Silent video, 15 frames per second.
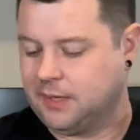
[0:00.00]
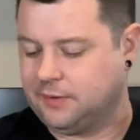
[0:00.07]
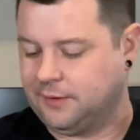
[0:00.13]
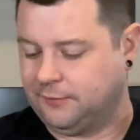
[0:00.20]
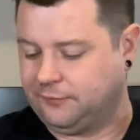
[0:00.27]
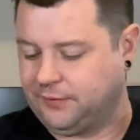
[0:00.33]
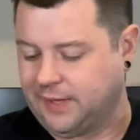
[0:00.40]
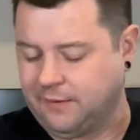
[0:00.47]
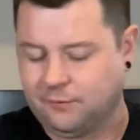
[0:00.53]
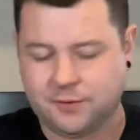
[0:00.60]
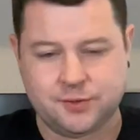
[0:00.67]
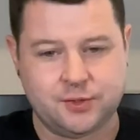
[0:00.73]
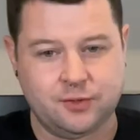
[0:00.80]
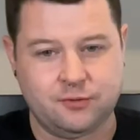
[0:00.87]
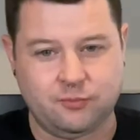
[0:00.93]
The
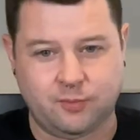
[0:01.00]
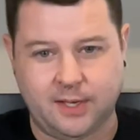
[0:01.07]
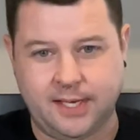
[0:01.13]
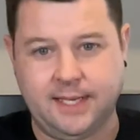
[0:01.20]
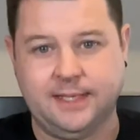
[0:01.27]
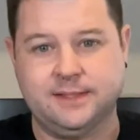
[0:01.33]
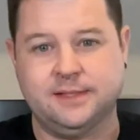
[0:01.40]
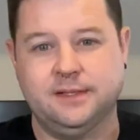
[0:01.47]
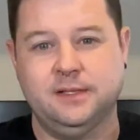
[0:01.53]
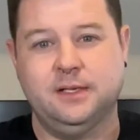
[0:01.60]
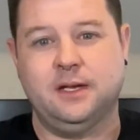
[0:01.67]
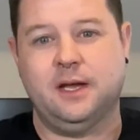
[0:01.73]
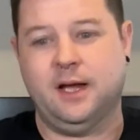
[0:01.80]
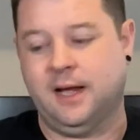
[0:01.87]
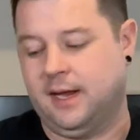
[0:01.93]
flavors are great.
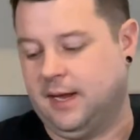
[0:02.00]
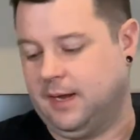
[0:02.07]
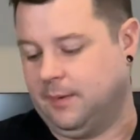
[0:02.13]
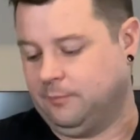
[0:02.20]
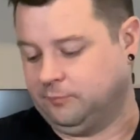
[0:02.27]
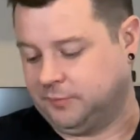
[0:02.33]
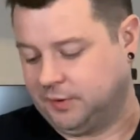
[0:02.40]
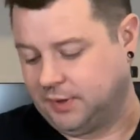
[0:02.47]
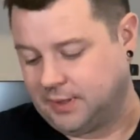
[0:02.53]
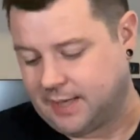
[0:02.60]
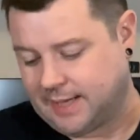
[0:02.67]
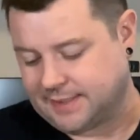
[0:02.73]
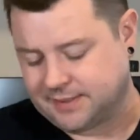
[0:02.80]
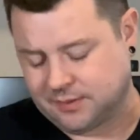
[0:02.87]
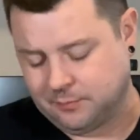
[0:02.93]

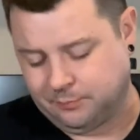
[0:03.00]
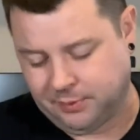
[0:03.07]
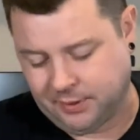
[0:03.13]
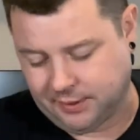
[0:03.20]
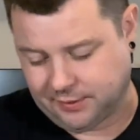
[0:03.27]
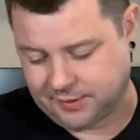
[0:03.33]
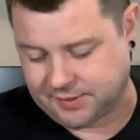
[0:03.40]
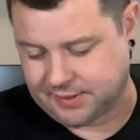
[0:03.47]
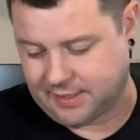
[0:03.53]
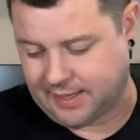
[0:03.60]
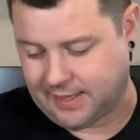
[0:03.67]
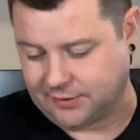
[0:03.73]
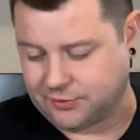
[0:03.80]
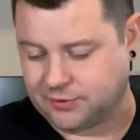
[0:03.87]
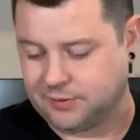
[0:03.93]
Lots of
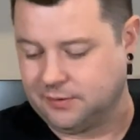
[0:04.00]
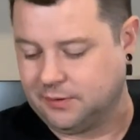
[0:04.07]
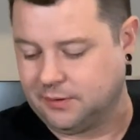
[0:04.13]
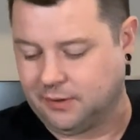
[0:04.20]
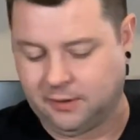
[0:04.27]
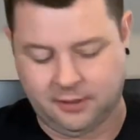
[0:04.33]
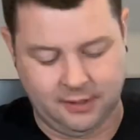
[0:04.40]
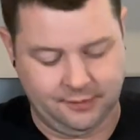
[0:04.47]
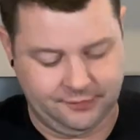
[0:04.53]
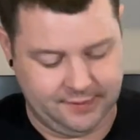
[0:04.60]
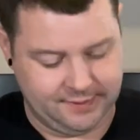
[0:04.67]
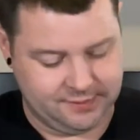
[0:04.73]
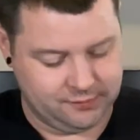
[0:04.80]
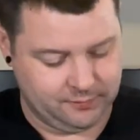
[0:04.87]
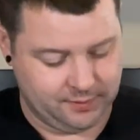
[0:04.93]
butterscotch on
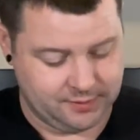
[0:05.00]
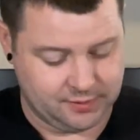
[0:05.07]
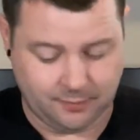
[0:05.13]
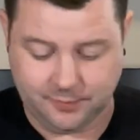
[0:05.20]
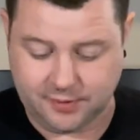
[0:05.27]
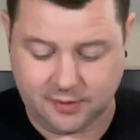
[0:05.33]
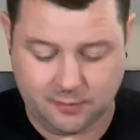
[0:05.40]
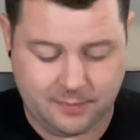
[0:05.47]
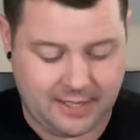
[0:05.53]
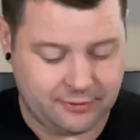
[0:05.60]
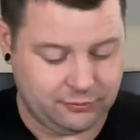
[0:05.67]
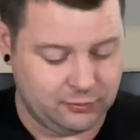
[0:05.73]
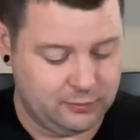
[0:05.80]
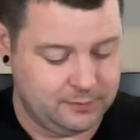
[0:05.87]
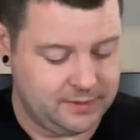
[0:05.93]
this one. So I'm going to go
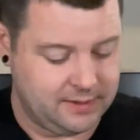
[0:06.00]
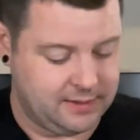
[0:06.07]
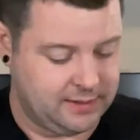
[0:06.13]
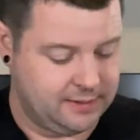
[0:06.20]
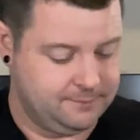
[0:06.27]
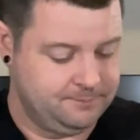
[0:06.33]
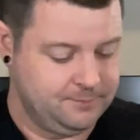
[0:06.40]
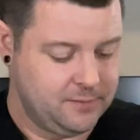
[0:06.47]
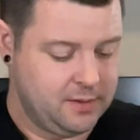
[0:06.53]
back through them again.